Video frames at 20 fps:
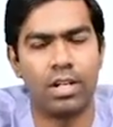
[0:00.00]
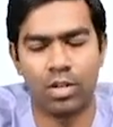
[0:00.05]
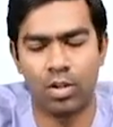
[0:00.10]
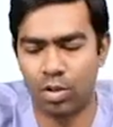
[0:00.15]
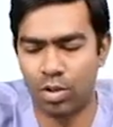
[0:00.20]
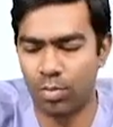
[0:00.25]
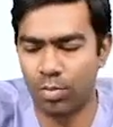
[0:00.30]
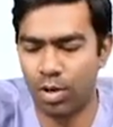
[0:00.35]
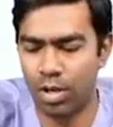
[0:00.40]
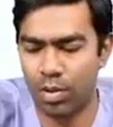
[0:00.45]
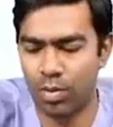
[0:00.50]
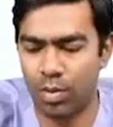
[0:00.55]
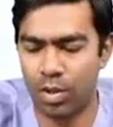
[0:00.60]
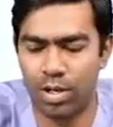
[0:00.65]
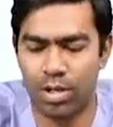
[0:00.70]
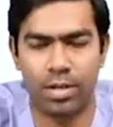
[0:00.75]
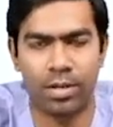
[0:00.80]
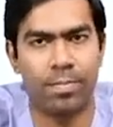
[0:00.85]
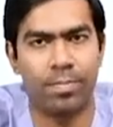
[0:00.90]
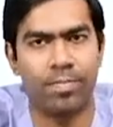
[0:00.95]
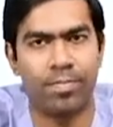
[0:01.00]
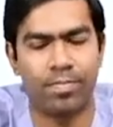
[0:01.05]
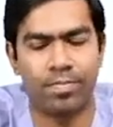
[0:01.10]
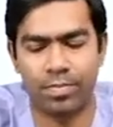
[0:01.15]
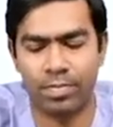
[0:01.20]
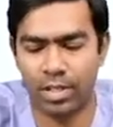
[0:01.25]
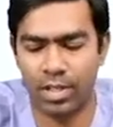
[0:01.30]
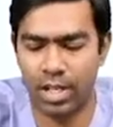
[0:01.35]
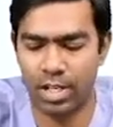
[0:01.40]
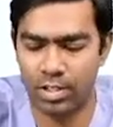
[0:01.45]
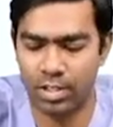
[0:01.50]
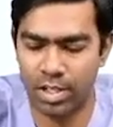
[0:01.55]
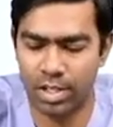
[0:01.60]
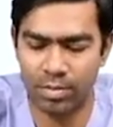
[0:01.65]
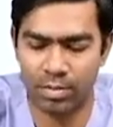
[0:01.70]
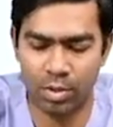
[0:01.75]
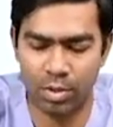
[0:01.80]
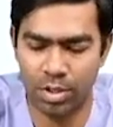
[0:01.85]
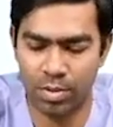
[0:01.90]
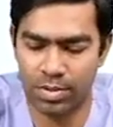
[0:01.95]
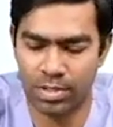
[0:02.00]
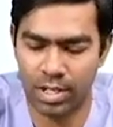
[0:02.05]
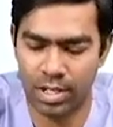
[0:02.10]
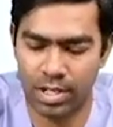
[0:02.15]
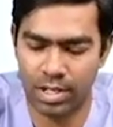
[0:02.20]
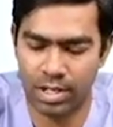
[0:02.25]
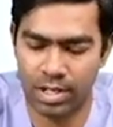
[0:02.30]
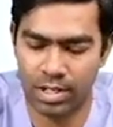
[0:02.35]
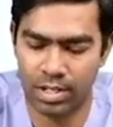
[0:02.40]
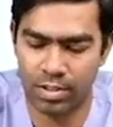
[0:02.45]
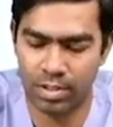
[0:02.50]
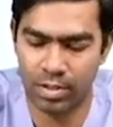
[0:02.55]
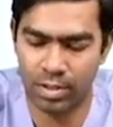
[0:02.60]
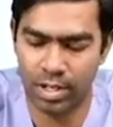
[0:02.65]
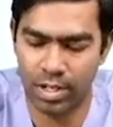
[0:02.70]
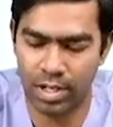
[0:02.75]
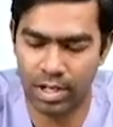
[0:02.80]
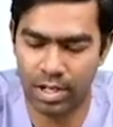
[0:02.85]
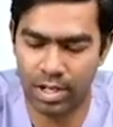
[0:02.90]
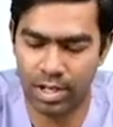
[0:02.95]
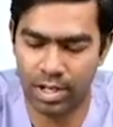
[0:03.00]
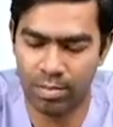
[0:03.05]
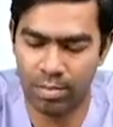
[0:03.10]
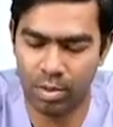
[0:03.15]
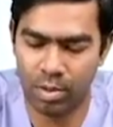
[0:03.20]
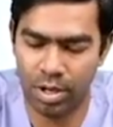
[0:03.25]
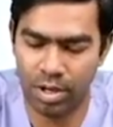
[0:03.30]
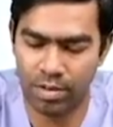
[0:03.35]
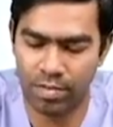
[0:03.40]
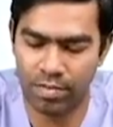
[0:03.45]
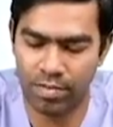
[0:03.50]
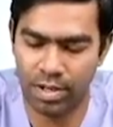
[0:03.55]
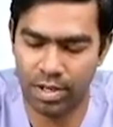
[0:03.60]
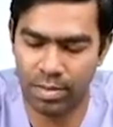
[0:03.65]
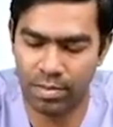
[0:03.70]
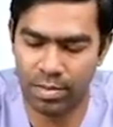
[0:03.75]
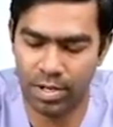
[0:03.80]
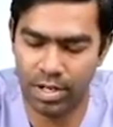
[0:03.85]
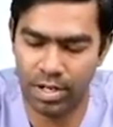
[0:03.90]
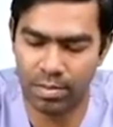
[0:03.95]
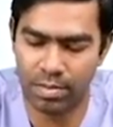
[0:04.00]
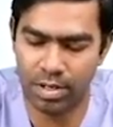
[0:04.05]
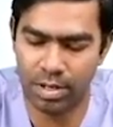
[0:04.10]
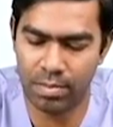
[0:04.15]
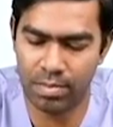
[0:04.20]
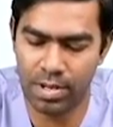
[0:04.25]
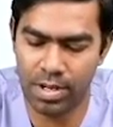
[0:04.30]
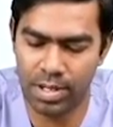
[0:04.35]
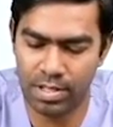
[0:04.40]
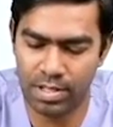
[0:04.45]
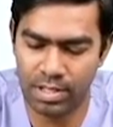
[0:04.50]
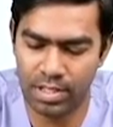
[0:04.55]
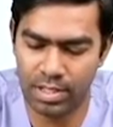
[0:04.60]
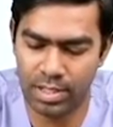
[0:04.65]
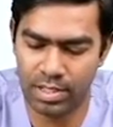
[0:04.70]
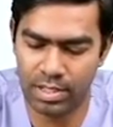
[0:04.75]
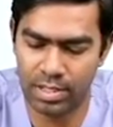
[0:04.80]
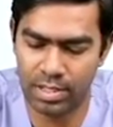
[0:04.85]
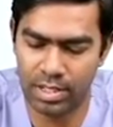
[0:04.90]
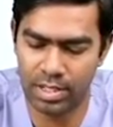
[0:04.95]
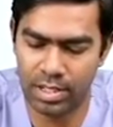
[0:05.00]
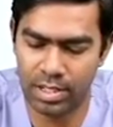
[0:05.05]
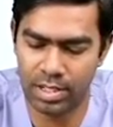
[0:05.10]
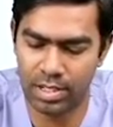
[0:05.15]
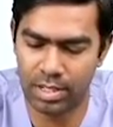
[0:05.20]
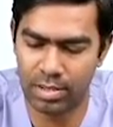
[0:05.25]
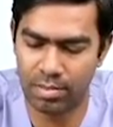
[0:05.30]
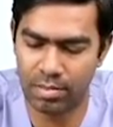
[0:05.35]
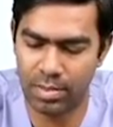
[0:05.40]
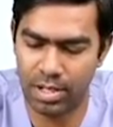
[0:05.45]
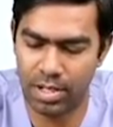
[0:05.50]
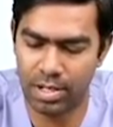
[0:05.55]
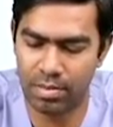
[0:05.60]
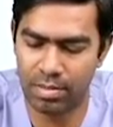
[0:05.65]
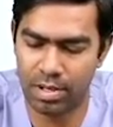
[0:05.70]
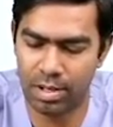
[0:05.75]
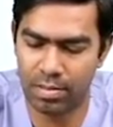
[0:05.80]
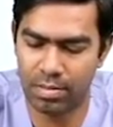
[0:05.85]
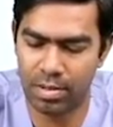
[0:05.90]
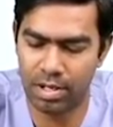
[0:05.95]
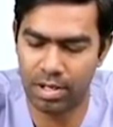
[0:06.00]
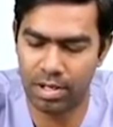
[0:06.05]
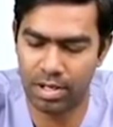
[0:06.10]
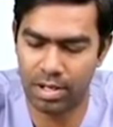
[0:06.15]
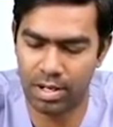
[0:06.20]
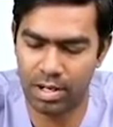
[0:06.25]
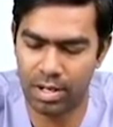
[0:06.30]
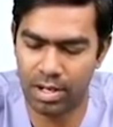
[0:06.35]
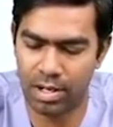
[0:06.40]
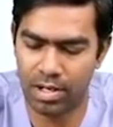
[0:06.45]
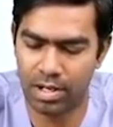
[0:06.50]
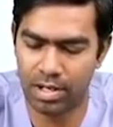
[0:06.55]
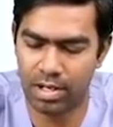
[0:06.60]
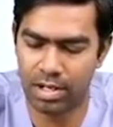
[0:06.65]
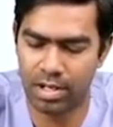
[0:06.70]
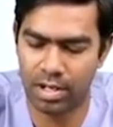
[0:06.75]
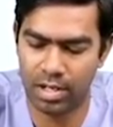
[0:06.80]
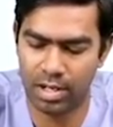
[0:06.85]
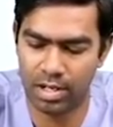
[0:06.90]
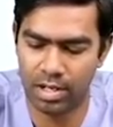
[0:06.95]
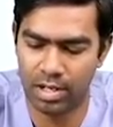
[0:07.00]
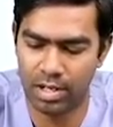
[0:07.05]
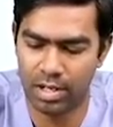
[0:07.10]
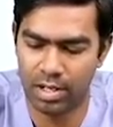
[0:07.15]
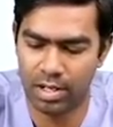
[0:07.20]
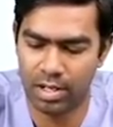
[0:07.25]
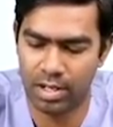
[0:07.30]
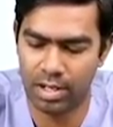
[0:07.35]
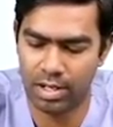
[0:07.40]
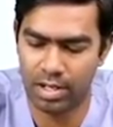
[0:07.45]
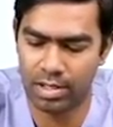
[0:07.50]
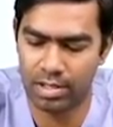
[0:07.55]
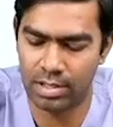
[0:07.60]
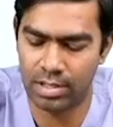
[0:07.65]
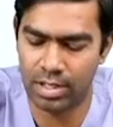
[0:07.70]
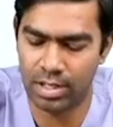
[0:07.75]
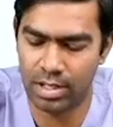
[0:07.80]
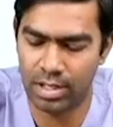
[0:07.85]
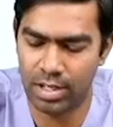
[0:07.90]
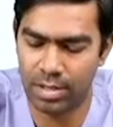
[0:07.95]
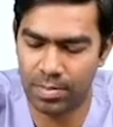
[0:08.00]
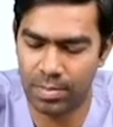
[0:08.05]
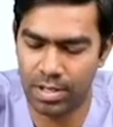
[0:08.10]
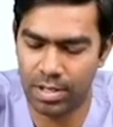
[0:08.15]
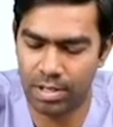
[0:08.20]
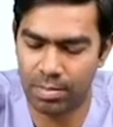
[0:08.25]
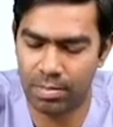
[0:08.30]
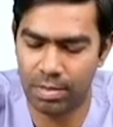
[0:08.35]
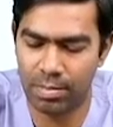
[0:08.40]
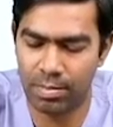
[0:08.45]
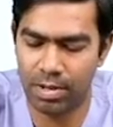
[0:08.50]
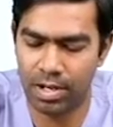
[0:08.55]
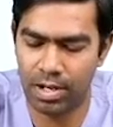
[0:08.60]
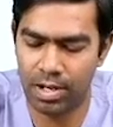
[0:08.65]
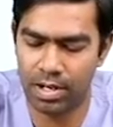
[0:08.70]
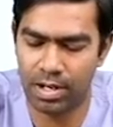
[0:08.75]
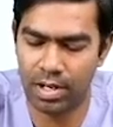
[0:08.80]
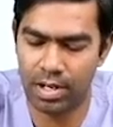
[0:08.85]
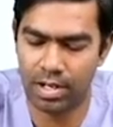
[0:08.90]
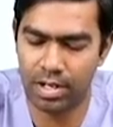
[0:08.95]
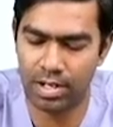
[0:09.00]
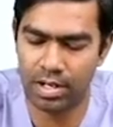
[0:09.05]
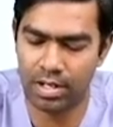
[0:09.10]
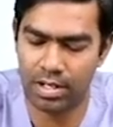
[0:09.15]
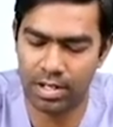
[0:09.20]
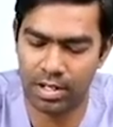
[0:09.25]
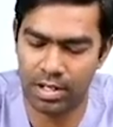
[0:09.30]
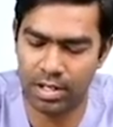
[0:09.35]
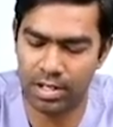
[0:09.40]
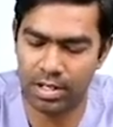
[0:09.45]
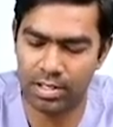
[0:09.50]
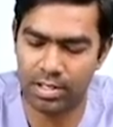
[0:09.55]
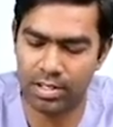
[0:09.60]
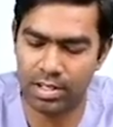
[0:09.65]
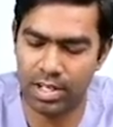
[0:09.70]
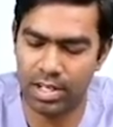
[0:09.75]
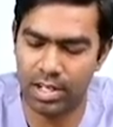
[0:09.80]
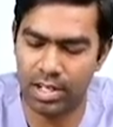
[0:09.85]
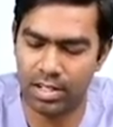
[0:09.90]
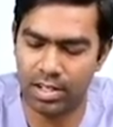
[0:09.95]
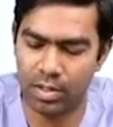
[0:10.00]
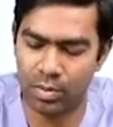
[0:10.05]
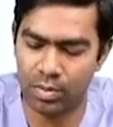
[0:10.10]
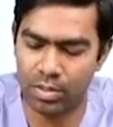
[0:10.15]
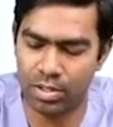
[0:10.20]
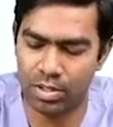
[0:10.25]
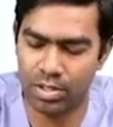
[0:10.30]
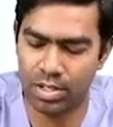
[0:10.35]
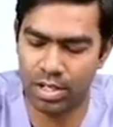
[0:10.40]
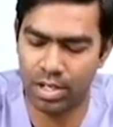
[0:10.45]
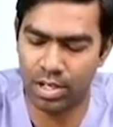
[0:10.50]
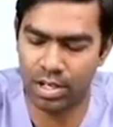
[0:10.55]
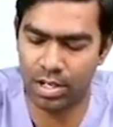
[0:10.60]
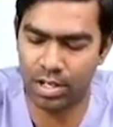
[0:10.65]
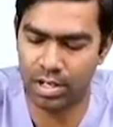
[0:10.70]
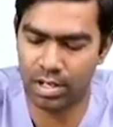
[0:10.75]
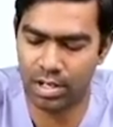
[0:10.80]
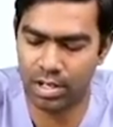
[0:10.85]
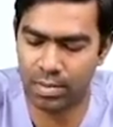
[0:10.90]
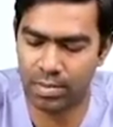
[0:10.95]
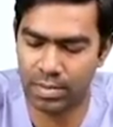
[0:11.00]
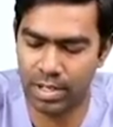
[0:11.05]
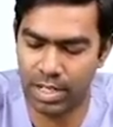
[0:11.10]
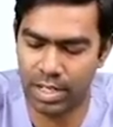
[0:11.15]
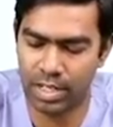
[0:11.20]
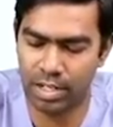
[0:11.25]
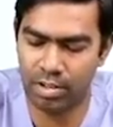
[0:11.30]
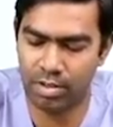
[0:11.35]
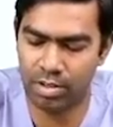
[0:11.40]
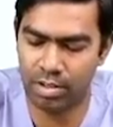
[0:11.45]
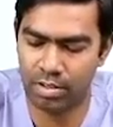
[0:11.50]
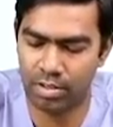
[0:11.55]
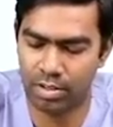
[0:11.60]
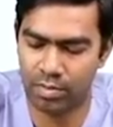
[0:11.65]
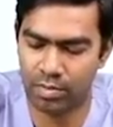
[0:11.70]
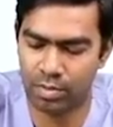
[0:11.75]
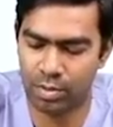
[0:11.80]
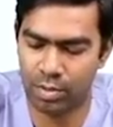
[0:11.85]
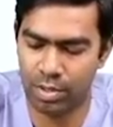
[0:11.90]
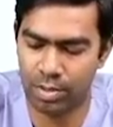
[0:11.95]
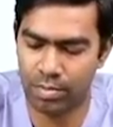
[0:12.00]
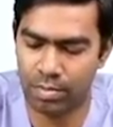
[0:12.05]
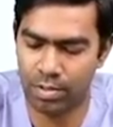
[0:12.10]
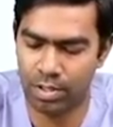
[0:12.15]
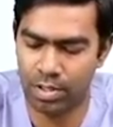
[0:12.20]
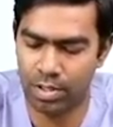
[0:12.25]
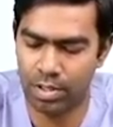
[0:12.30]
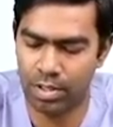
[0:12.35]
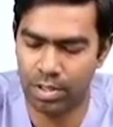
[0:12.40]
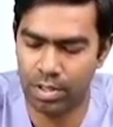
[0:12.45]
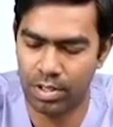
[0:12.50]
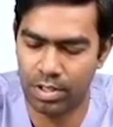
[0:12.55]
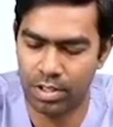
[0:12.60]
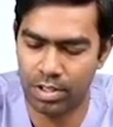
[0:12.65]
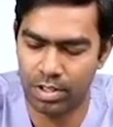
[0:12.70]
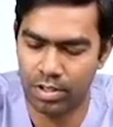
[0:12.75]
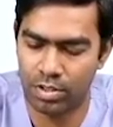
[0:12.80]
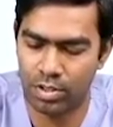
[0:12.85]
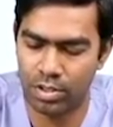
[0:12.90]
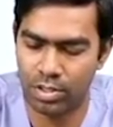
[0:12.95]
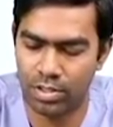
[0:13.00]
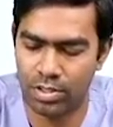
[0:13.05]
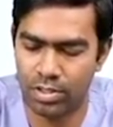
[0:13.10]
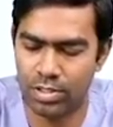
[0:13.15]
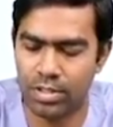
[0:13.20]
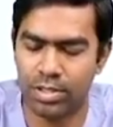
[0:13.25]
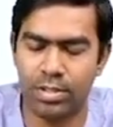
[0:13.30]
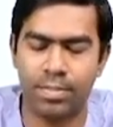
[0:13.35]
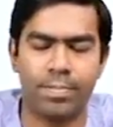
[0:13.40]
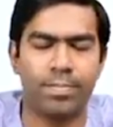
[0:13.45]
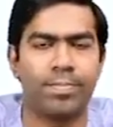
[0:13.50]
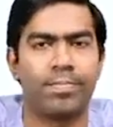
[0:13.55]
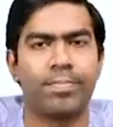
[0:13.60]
total body water and serum sodium is 110. So I can write 0.5 multiplied by 60 multiplied by 110. It is 30 multiplied by 110. It is 3300 milliequivalents of sodium. So this is the